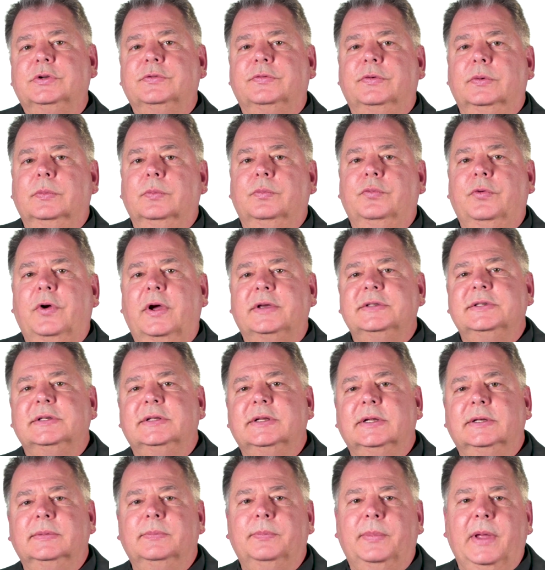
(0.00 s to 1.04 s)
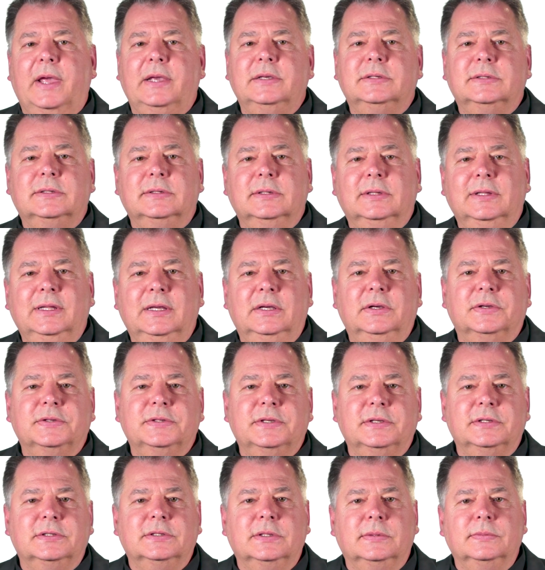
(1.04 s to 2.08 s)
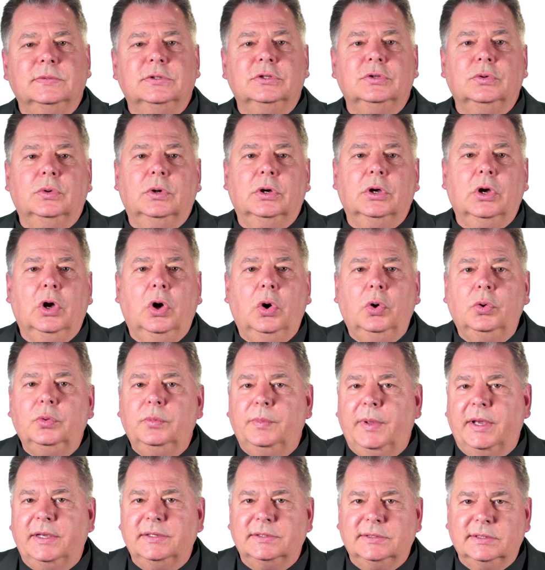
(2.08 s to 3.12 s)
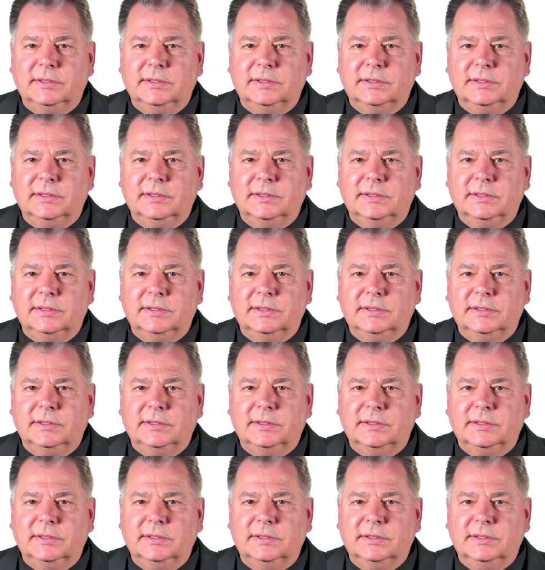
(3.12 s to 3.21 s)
from precedent-based legal systems to a code-based